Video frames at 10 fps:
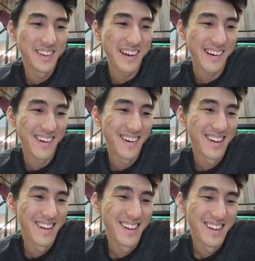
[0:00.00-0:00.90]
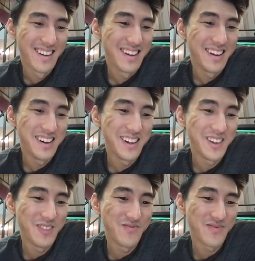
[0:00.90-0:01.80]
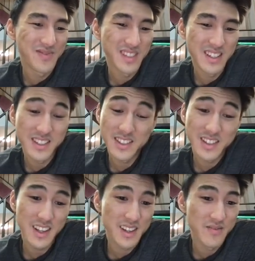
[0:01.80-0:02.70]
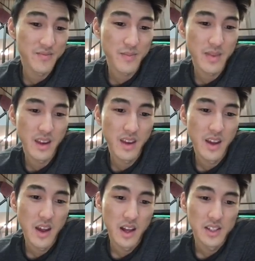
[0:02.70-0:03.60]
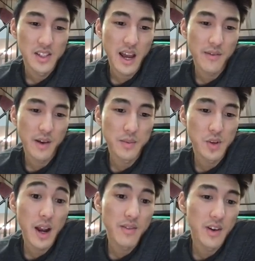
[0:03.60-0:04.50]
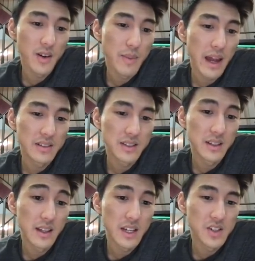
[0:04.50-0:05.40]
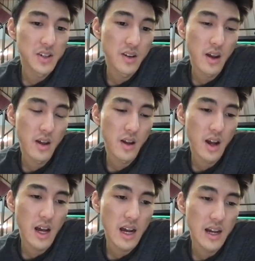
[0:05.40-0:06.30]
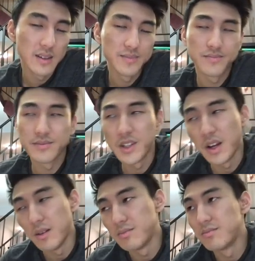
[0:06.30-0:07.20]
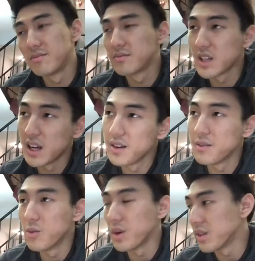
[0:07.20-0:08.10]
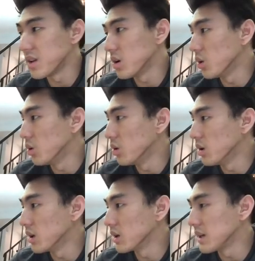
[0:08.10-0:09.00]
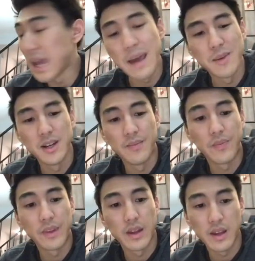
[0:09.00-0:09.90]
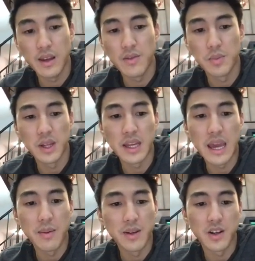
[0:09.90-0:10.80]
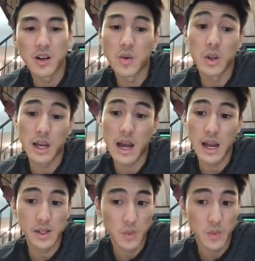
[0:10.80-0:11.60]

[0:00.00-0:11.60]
there. Um, just saying. PSY-Frame Driver battles the legend, uh, you know, kind of with the whole Gamma if you play Gamma, you're going to want the highest